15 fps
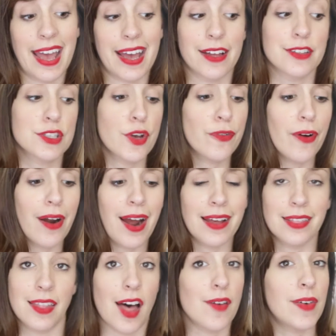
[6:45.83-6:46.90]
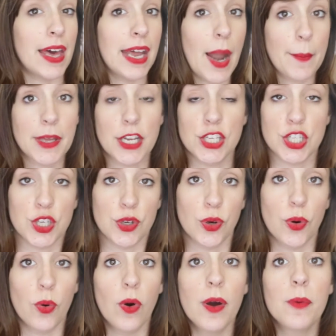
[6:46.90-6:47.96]
And so far I love it. I'm gonna
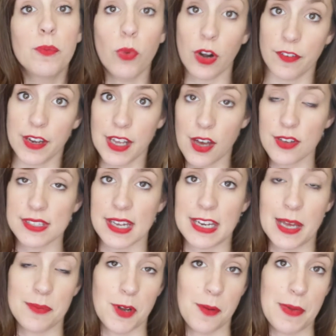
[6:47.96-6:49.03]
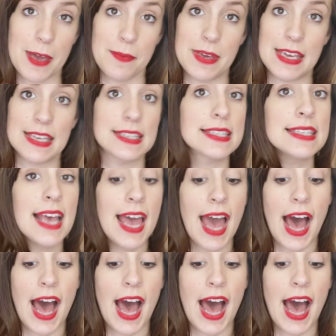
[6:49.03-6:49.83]
do more videos on Hypnobabies